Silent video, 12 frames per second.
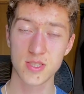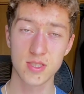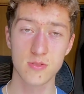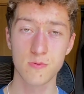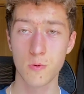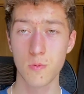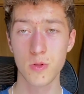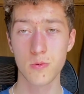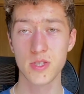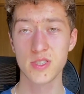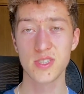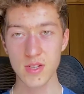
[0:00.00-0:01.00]
and Formula
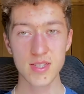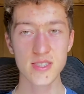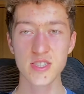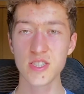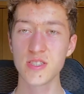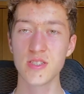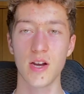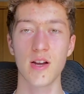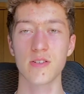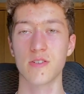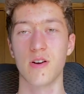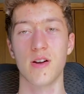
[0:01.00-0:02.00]
One has just
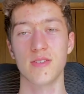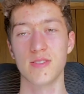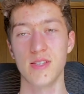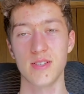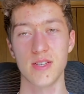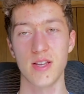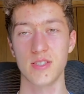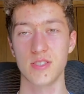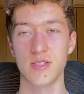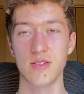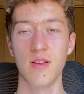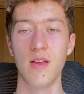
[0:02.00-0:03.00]
not caught the
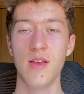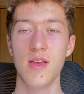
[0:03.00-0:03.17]
attention